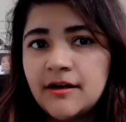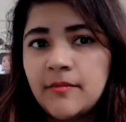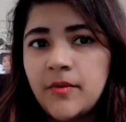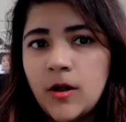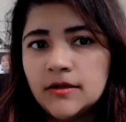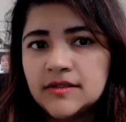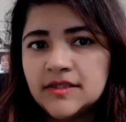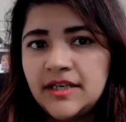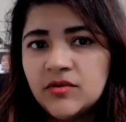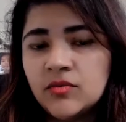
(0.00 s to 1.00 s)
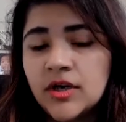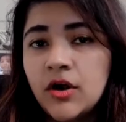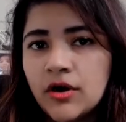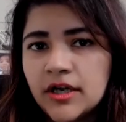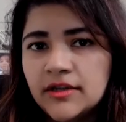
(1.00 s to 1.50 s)
a policy
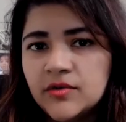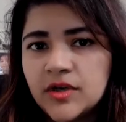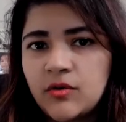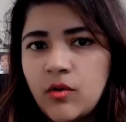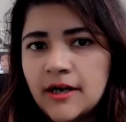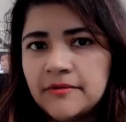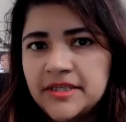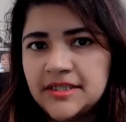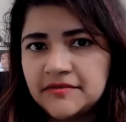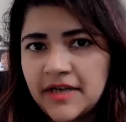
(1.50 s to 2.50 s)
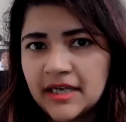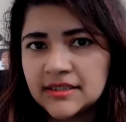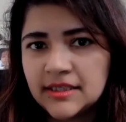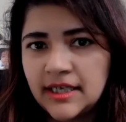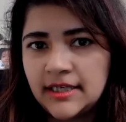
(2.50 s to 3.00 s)
regarding the requirement to
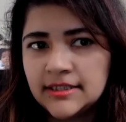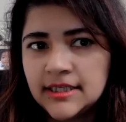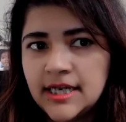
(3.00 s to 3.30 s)
vaccinate